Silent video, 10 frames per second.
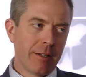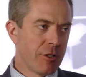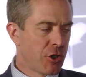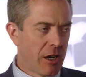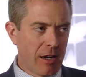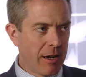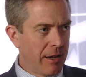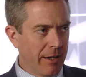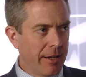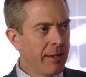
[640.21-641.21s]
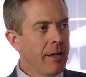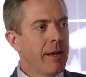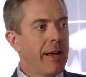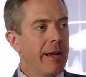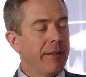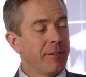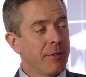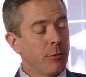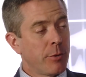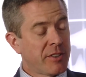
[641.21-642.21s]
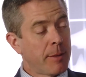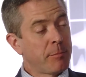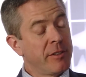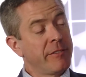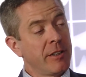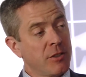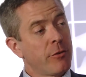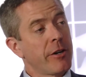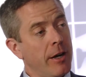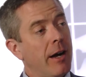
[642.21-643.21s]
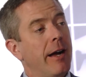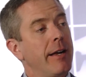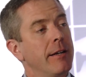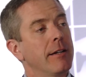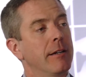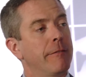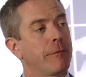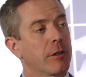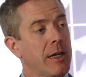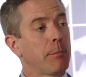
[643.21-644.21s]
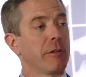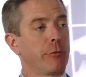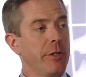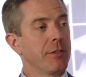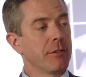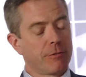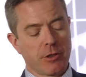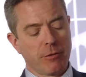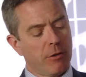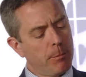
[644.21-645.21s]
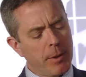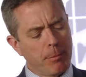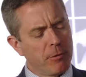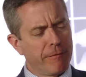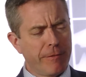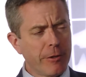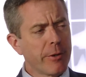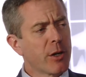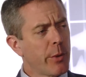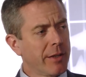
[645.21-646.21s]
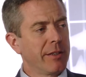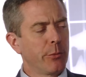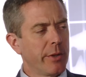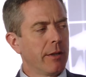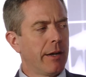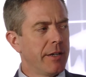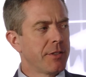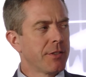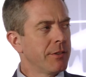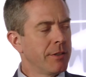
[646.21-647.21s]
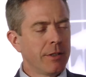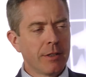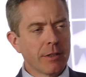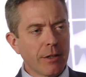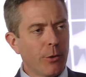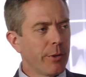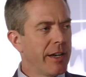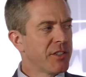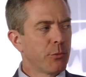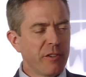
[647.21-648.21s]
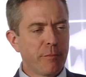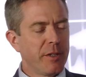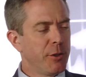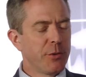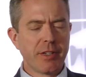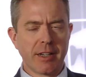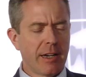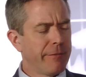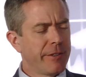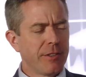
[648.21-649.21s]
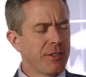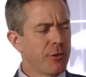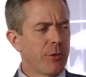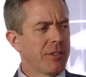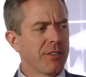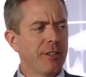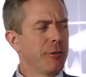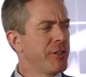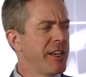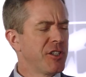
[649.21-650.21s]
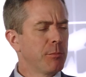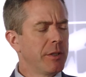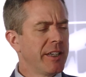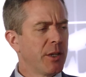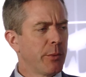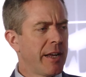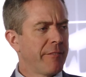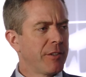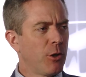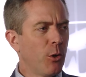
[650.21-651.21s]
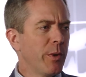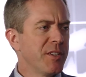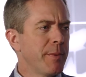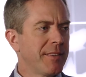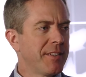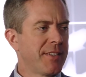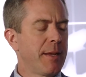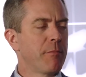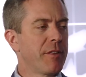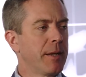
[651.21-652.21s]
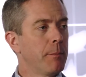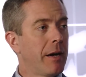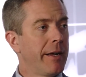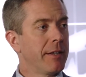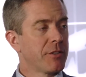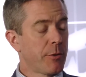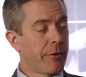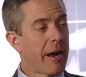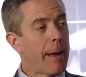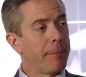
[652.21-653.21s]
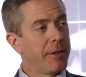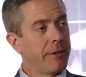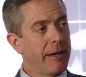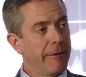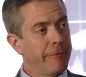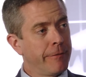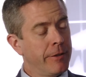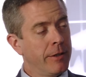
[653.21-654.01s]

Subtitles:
and Shanghai. And the receptivity is very high for a couple of reasons. First of all, people very quickly realize, oh yes, we've been using confidence and trust interchangeably and we haven't always meant the same thing by it. So they're happy to have